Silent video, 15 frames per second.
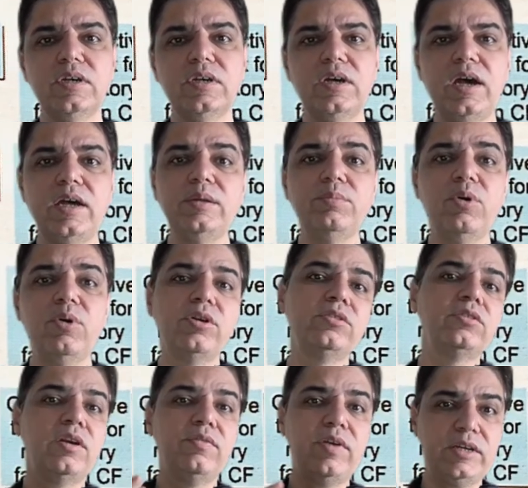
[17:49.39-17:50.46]
antibiotics are
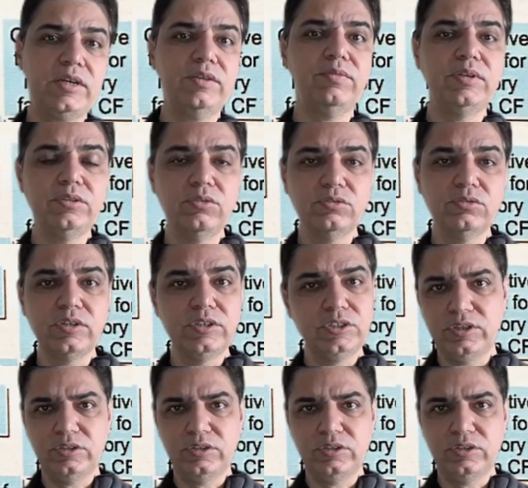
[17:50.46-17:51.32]
effective in those conditions.